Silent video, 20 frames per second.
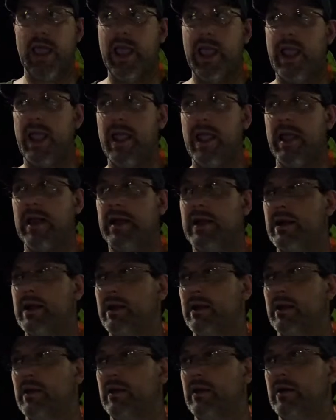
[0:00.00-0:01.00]
And
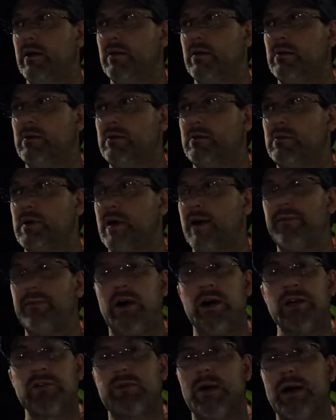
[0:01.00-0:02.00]
I've
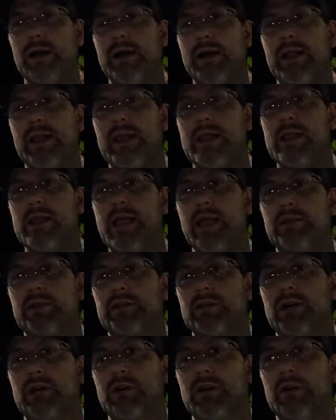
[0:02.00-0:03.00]
always wanted to get that
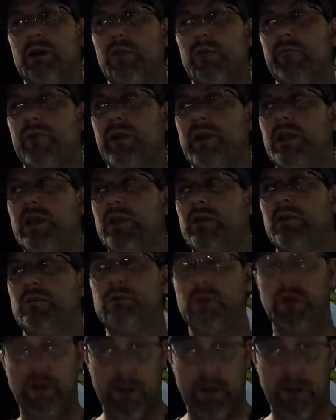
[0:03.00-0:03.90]
sucker on video.